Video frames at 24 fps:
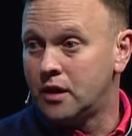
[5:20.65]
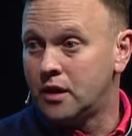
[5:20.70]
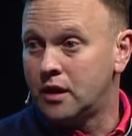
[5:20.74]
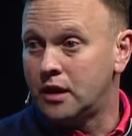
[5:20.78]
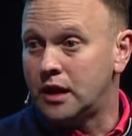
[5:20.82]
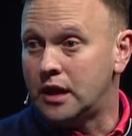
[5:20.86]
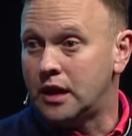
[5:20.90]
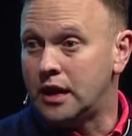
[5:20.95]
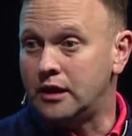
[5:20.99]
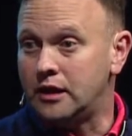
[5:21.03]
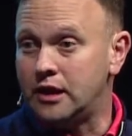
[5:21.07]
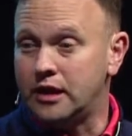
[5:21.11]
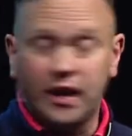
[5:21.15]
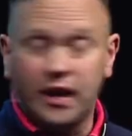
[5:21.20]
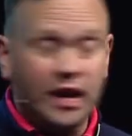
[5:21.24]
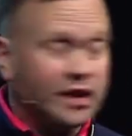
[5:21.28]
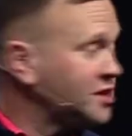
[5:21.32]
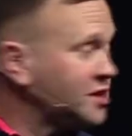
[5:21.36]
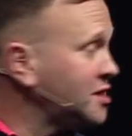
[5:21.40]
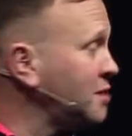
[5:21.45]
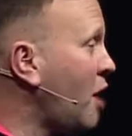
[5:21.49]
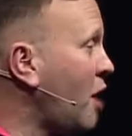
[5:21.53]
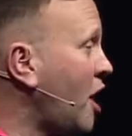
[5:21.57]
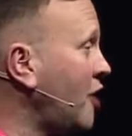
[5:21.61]
He gets
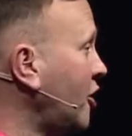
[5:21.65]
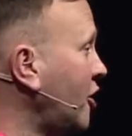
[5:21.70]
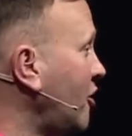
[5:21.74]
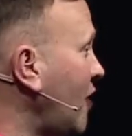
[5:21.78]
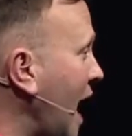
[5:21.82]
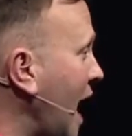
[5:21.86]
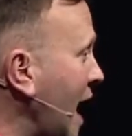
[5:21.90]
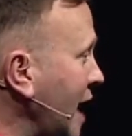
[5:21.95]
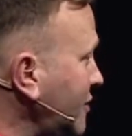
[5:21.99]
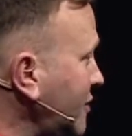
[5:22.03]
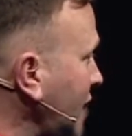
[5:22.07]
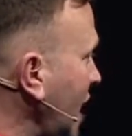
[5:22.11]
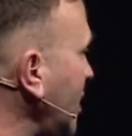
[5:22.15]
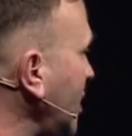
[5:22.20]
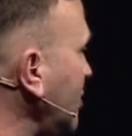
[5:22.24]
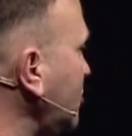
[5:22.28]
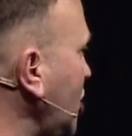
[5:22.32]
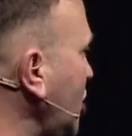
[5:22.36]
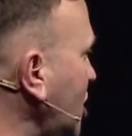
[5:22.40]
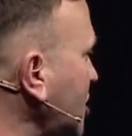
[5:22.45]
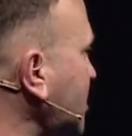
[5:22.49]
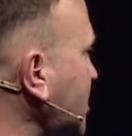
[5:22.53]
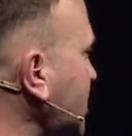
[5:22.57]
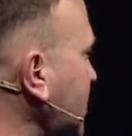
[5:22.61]
them on the line. They had
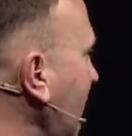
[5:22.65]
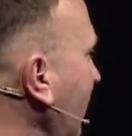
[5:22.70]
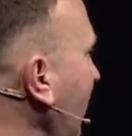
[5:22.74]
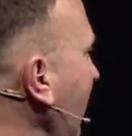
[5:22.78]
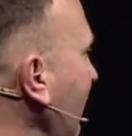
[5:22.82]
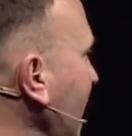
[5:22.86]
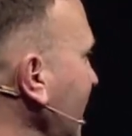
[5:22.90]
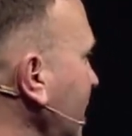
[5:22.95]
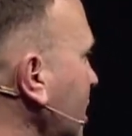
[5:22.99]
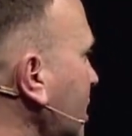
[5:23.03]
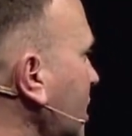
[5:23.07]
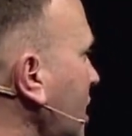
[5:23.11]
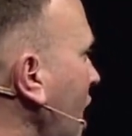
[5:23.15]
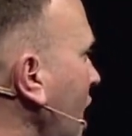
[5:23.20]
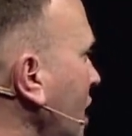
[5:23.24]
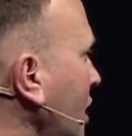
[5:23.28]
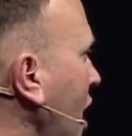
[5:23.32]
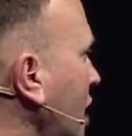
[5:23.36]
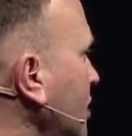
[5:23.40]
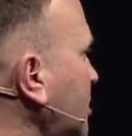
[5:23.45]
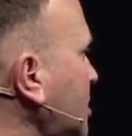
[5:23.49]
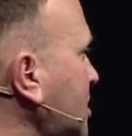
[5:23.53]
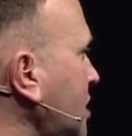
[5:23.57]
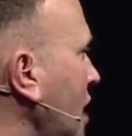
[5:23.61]
just tied a,
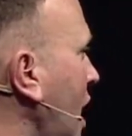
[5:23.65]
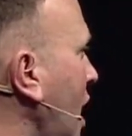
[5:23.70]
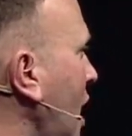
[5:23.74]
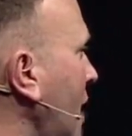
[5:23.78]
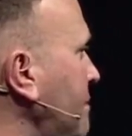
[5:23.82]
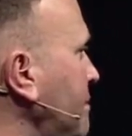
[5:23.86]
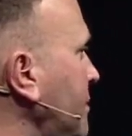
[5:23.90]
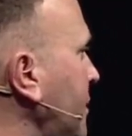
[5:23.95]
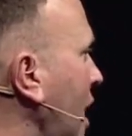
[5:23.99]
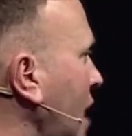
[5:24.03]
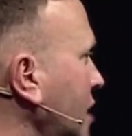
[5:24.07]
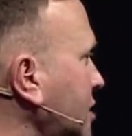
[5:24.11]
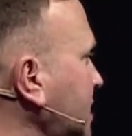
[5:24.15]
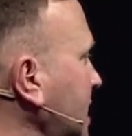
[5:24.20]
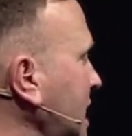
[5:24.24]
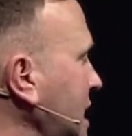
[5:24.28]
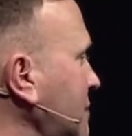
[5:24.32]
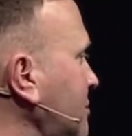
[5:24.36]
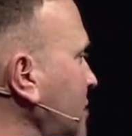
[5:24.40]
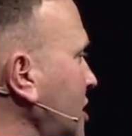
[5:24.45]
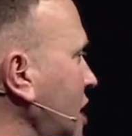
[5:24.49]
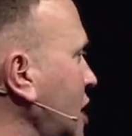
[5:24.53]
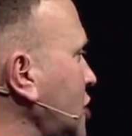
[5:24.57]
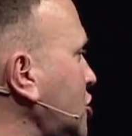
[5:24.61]
a, um, a team
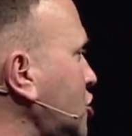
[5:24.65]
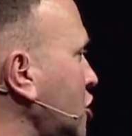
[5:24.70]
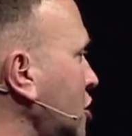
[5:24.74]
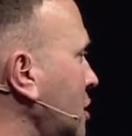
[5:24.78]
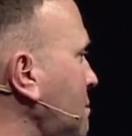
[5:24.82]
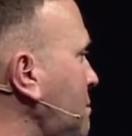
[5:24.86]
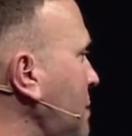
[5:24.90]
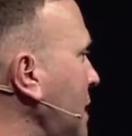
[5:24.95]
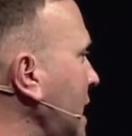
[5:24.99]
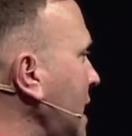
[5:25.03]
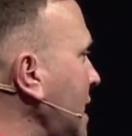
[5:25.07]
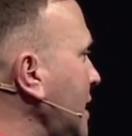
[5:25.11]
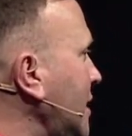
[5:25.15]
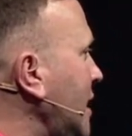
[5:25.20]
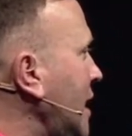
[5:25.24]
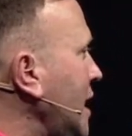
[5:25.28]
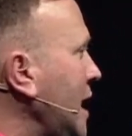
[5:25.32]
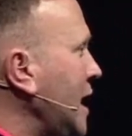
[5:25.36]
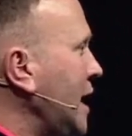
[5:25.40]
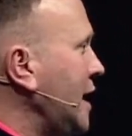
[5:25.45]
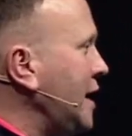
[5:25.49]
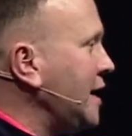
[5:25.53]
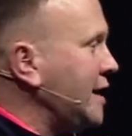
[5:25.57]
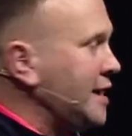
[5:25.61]
that they should have beat,
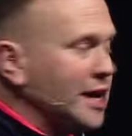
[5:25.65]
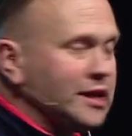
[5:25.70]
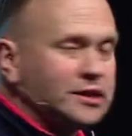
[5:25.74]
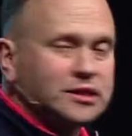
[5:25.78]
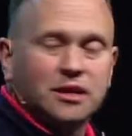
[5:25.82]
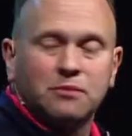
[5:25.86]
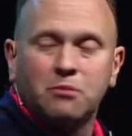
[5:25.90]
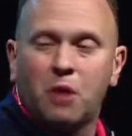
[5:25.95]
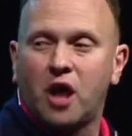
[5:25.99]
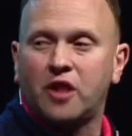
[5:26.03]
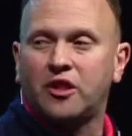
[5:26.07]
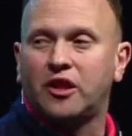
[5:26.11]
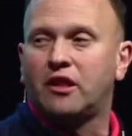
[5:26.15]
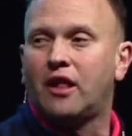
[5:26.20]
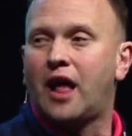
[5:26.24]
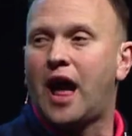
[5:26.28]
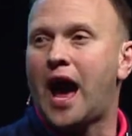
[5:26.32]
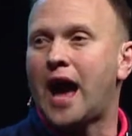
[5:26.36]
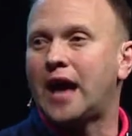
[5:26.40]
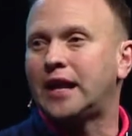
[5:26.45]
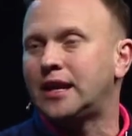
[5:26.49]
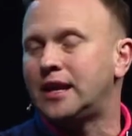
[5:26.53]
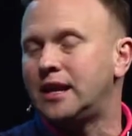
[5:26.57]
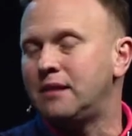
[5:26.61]
and he gets them on the
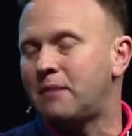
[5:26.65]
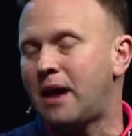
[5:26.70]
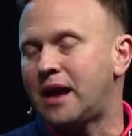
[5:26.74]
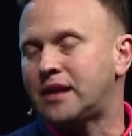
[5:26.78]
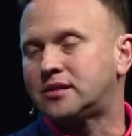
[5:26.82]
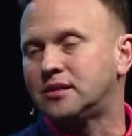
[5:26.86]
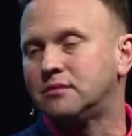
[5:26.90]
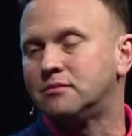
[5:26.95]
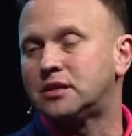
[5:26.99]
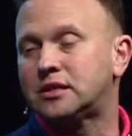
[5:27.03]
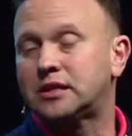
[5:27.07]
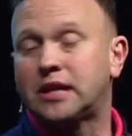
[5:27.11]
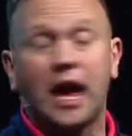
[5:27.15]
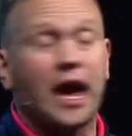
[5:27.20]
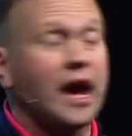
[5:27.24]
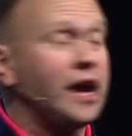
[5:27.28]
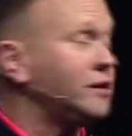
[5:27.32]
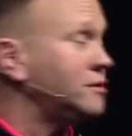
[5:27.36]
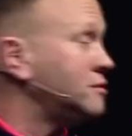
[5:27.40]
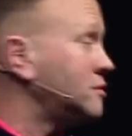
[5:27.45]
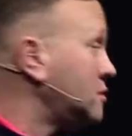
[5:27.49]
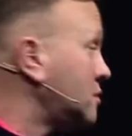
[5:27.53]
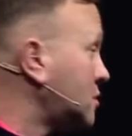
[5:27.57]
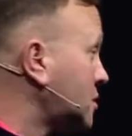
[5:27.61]
line, and he makes them
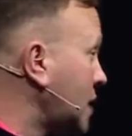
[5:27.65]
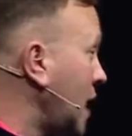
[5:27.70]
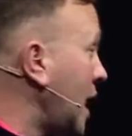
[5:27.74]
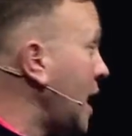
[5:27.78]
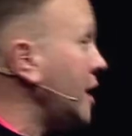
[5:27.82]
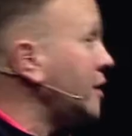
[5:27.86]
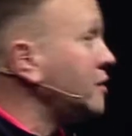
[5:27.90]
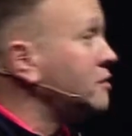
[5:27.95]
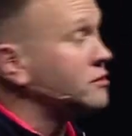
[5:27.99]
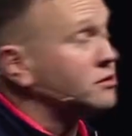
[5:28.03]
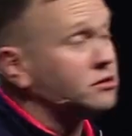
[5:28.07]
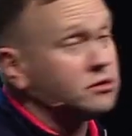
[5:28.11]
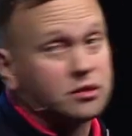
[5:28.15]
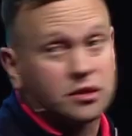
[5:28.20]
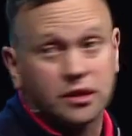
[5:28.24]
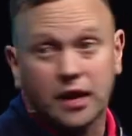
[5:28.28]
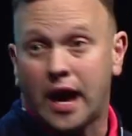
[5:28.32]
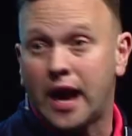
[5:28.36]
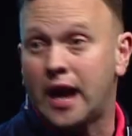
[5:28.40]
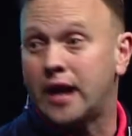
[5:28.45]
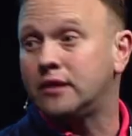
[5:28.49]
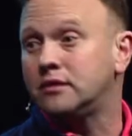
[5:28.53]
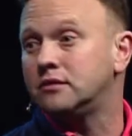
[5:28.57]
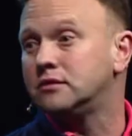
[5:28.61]
skate and skate and
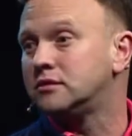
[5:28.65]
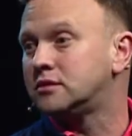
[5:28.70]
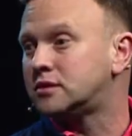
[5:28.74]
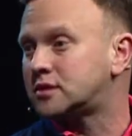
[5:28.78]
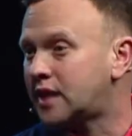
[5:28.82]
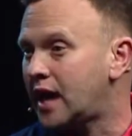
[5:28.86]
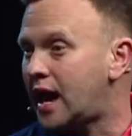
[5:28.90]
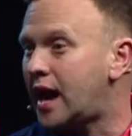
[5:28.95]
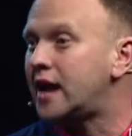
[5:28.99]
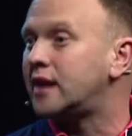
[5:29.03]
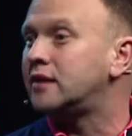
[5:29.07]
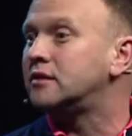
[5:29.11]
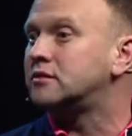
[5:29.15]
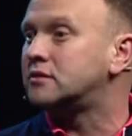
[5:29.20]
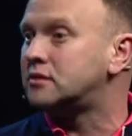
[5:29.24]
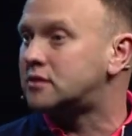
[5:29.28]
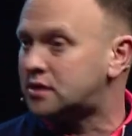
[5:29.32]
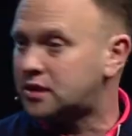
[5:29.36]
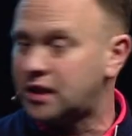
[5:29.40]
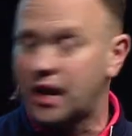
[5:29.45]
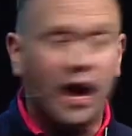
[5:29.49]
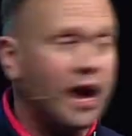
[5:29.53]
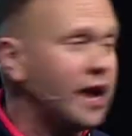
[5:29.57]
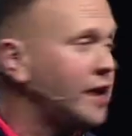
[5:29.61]
skate and skate and
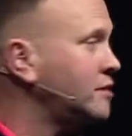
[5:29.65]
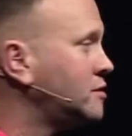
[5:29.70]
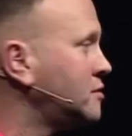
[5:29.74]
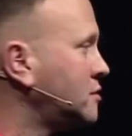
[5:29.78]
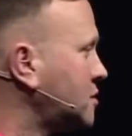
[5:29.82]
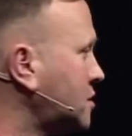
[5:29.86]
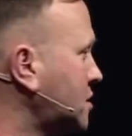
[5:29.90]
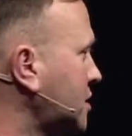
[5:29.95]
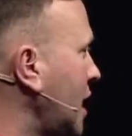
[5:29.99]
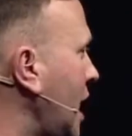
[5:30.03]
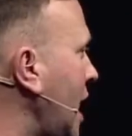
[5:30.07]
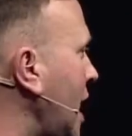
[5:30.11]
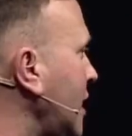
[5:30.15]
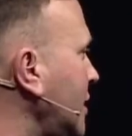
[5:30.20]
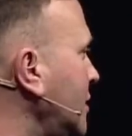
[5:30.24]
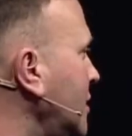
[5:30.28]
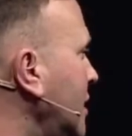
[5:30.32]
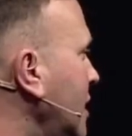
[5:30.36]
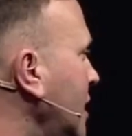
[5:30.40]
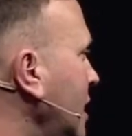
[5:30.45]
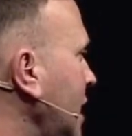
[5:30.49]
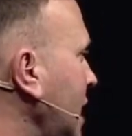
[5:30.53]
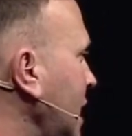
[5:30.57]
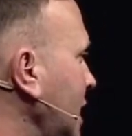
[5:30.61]
skate and skate.
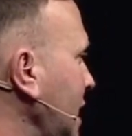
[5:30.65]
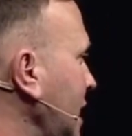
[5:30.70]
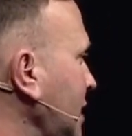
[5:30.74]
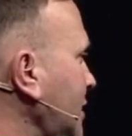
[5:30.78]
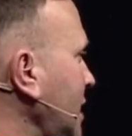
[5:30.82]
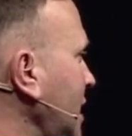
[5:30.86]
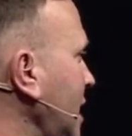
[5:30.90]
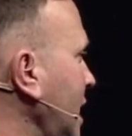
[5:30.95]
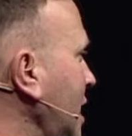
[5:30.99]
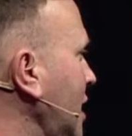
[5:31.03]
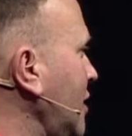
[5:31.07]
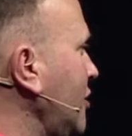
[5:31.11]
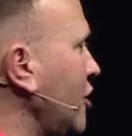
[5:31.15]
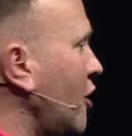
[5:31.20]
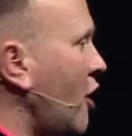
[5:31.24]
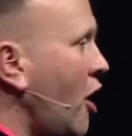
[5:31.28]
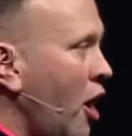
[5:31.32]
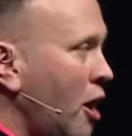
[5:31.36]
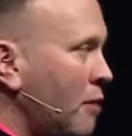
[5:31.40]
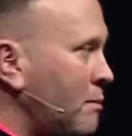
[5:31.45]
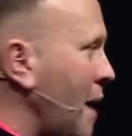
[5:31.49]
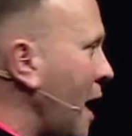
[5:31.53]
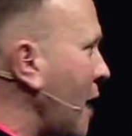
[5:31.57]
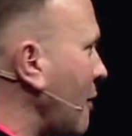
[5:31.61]
And at the end, they're all
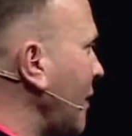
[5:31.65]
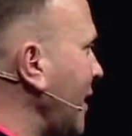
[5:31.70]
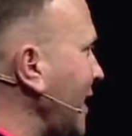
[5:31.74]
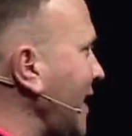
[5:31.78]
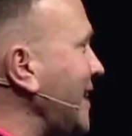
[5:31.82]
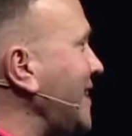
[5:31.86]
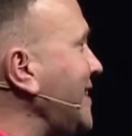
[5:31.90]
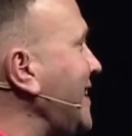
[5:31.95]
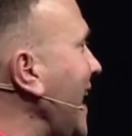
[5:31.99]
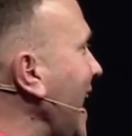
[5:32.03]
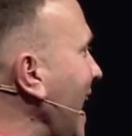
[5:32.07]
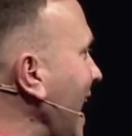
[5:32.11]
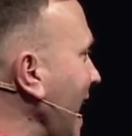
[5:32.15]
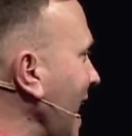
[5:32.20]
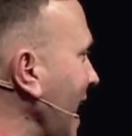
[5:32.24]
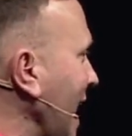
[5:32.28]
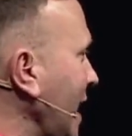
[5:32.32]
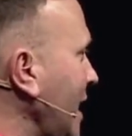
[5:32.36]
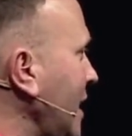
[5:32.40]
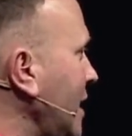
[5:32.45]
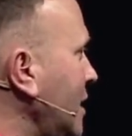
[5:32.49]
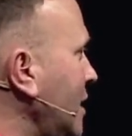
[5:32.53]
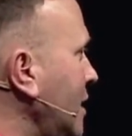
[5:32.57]
about ready to die.